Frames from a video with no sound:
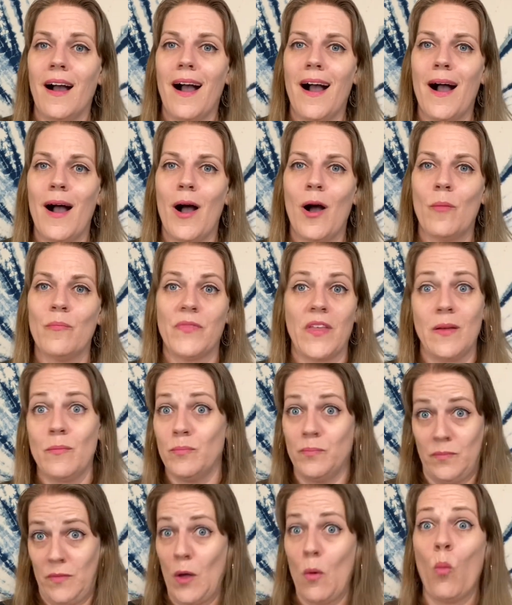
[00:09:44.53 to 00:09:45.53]

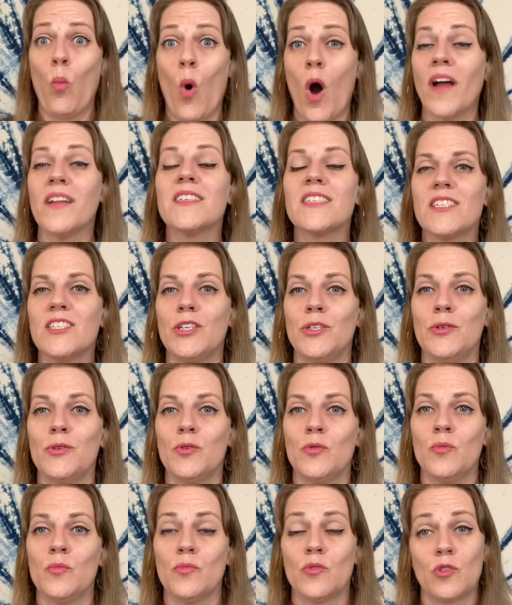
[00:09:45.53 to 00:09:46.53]
They want
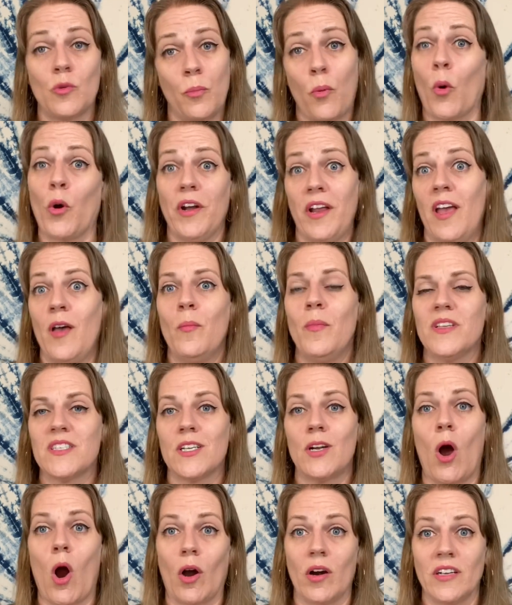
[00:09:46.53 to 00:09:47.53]
to support him as
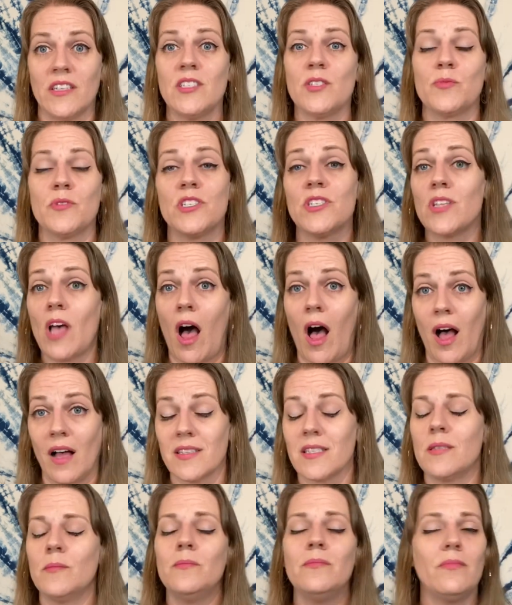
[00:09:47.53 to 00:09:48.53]
an artist, which is
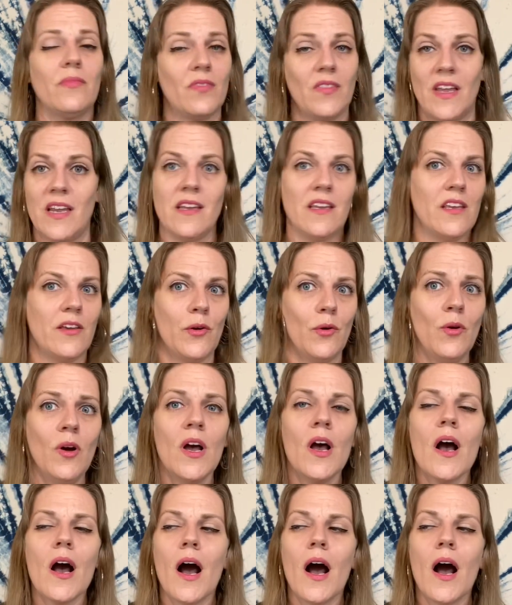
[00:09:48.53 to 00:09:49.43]
awesome. Thank you.